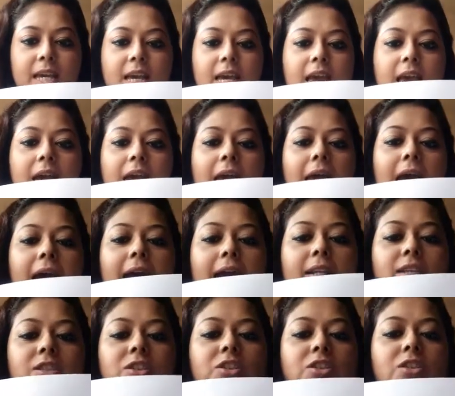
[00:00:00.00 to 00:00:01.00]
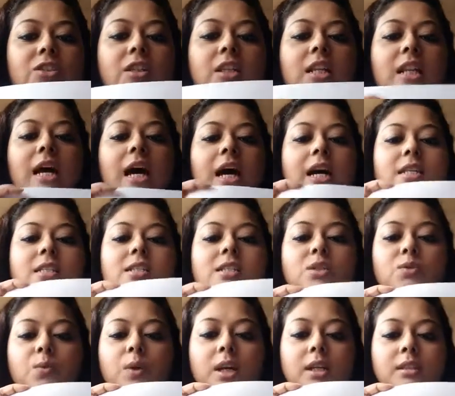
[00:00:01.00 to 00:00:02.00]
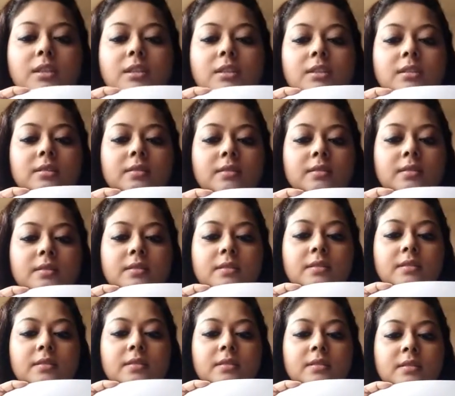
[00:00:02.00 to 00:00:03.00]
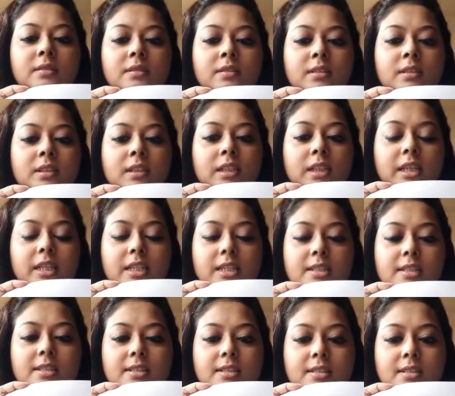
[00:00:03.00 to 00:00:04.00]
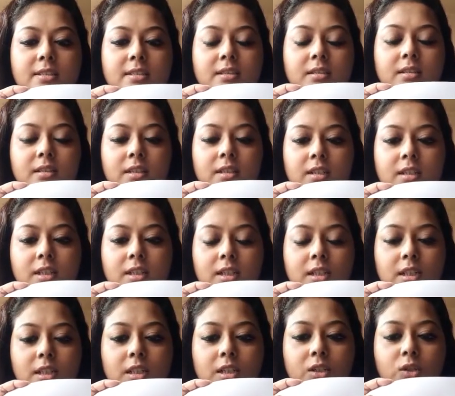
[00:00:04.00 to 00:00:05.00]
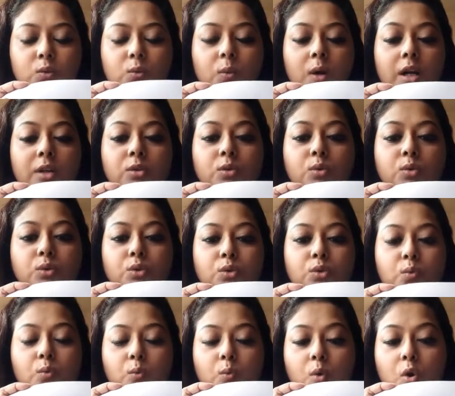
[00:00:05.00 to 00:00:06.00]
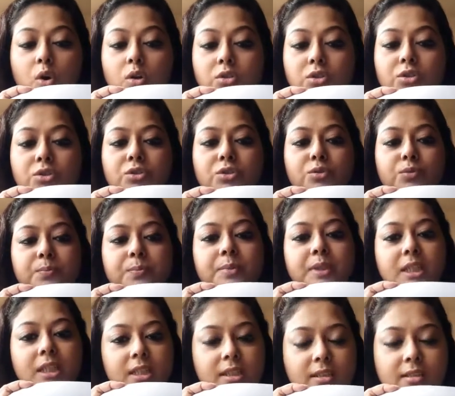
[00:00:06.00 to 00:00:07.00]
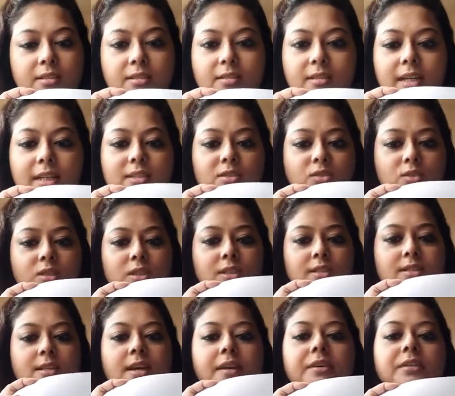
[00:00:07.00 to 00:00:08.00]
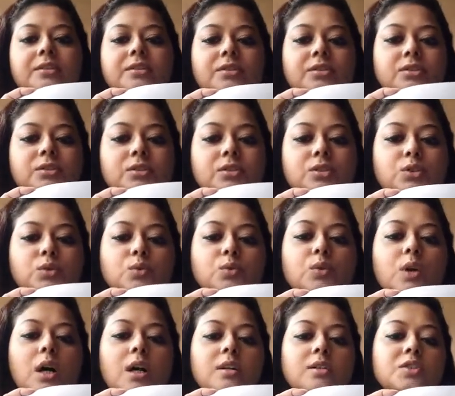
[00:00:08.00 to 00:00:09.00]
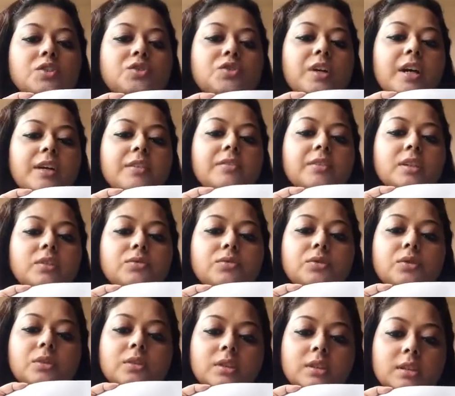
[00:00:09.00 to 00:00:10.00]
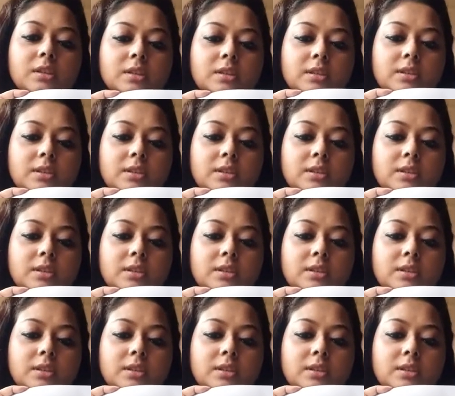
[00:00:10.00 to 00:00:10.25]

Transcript: and the last one is the one who you want to be. That's your desire, you are striving for it.